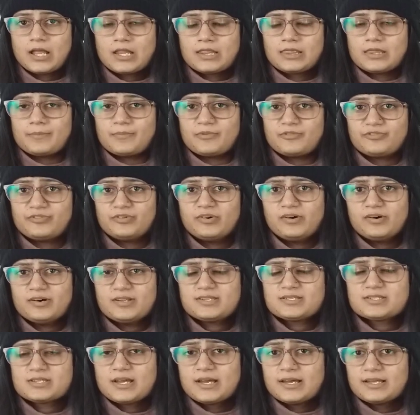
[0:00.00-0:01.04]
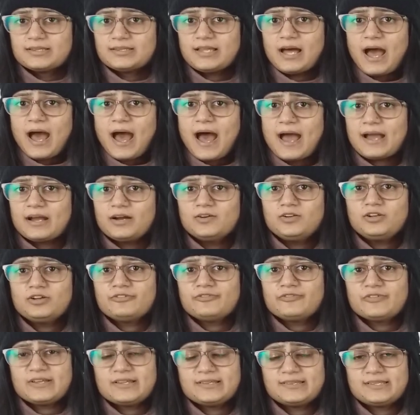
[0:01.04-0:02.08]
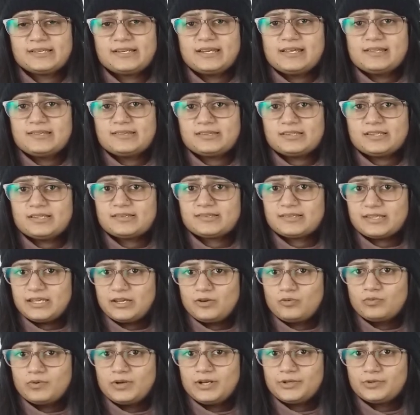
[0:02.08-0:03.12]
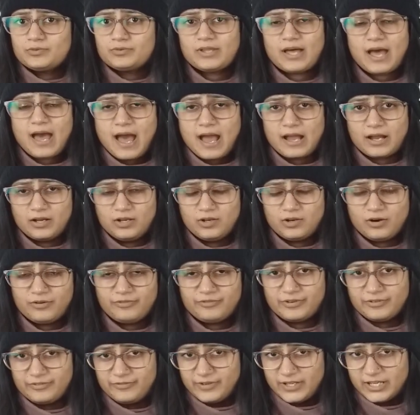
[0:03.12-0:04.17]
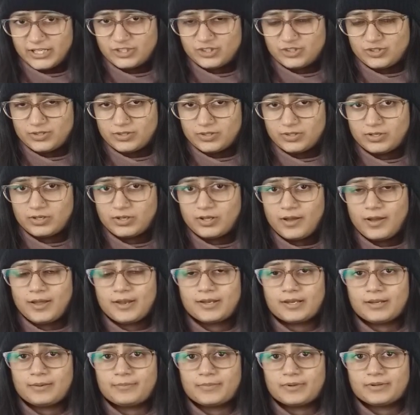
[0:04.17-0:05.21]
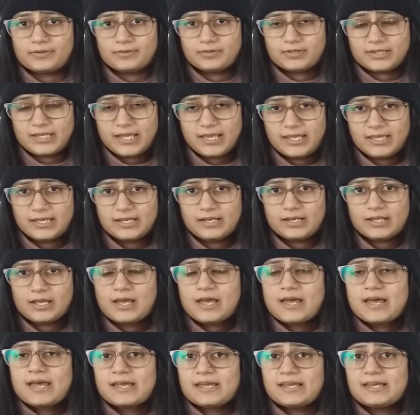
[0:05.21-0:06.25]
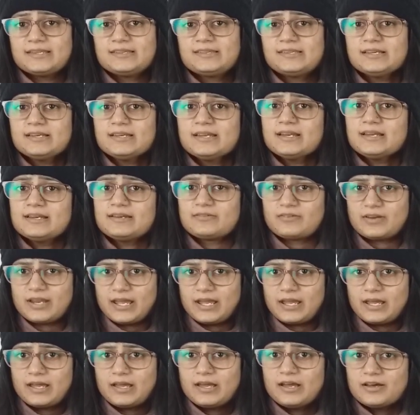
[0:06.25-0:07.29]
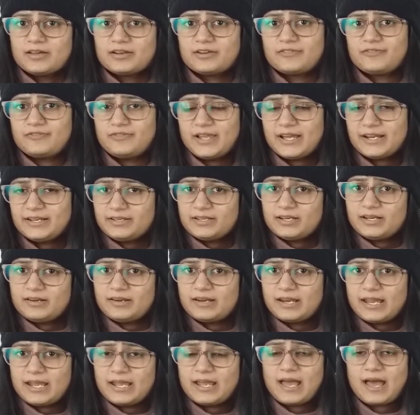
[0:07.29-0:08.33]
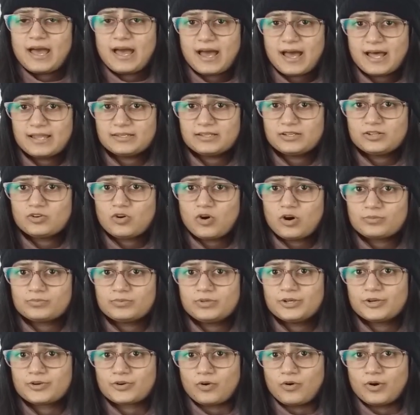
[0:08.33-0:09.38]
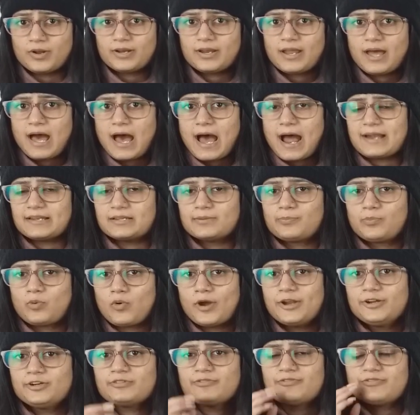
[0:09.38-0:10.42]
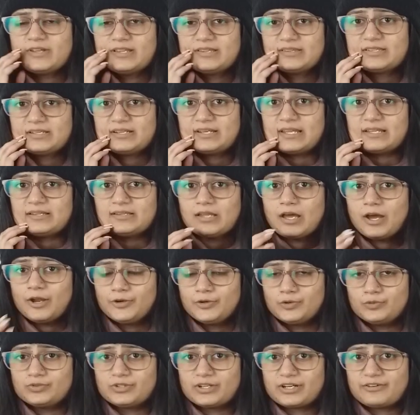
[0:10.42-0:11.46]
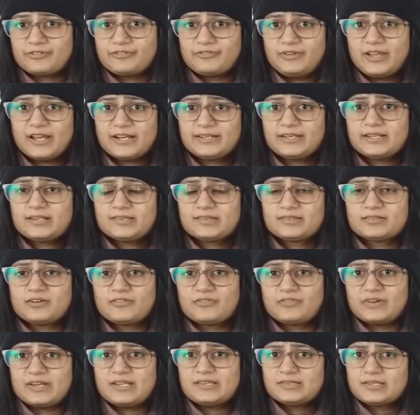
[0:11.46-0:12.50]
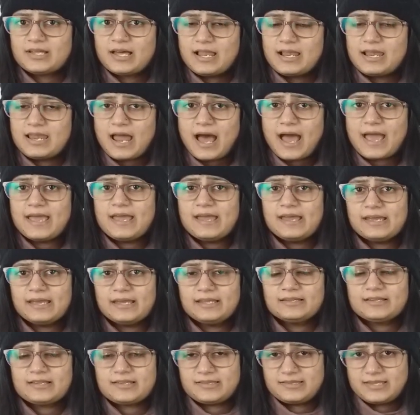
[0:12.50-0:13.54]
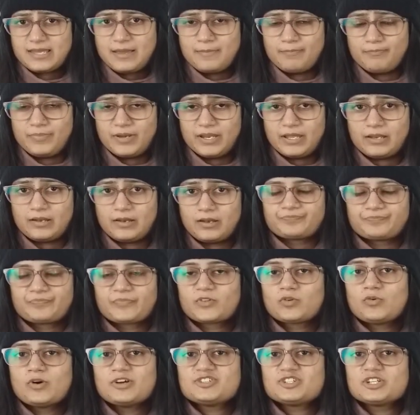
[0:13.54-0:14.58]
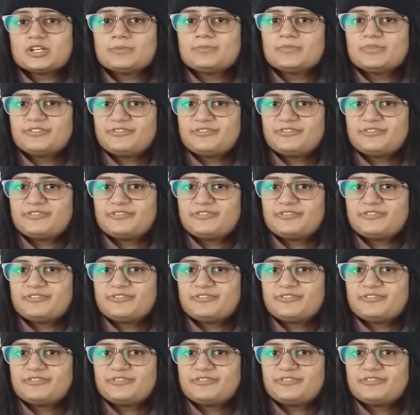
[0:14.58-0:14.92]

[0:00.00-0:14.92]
Number first, the angle of incidence is equal to the angle of reflection. Number second, incident ray, reflected ray and the normal drawn at the point of incident to the reflecting surface lie in the same plane. Question number